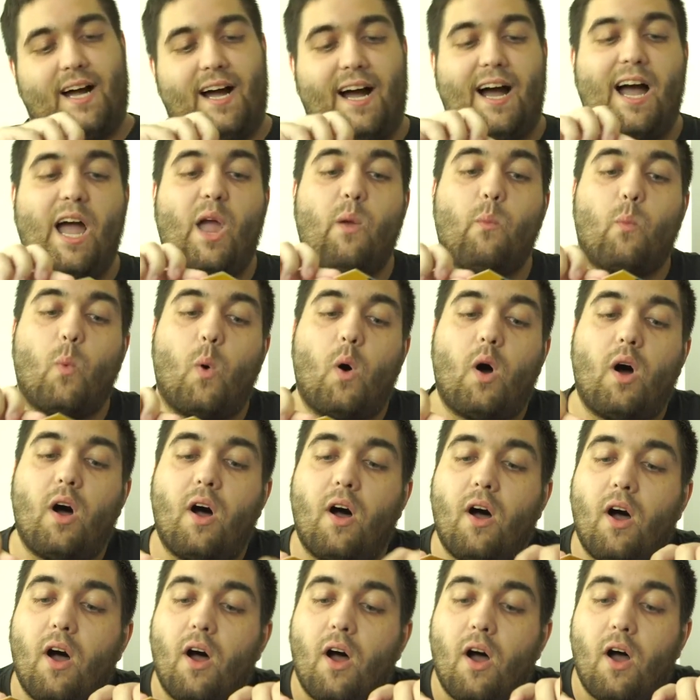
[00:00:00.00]
I
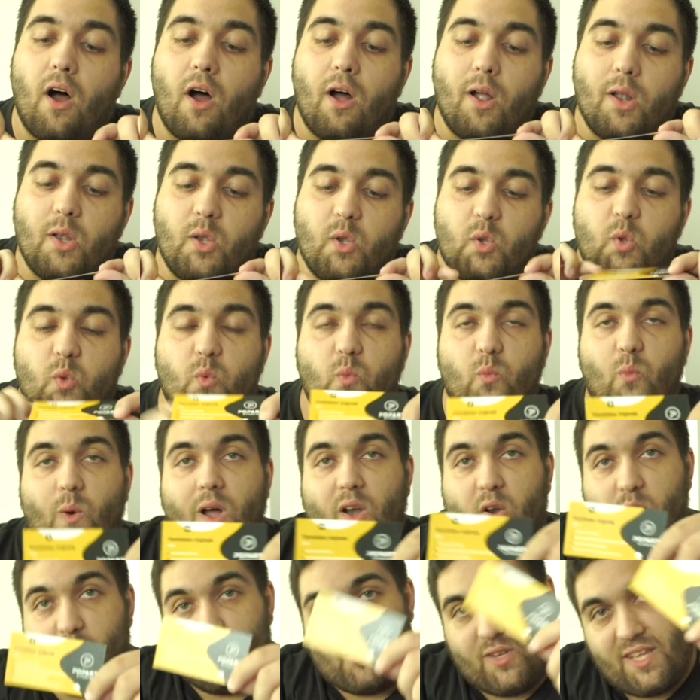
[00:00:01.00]
want
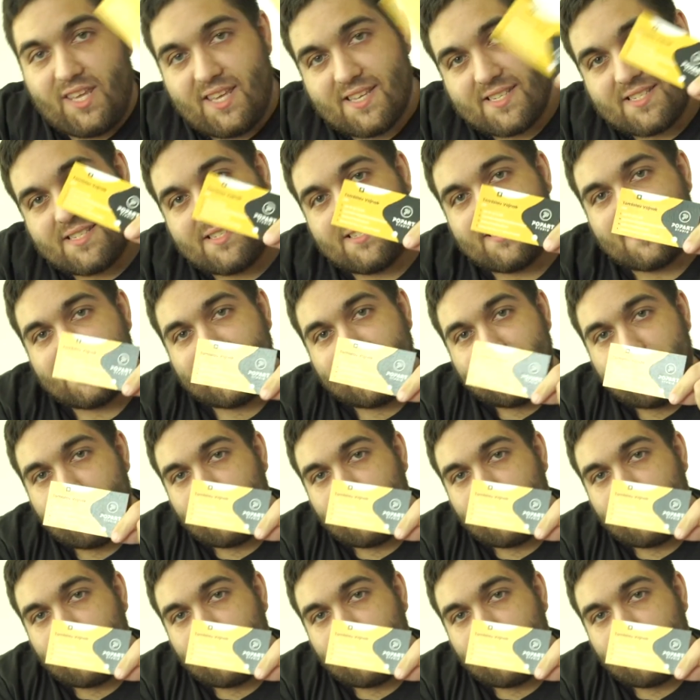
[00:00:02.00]
one of these.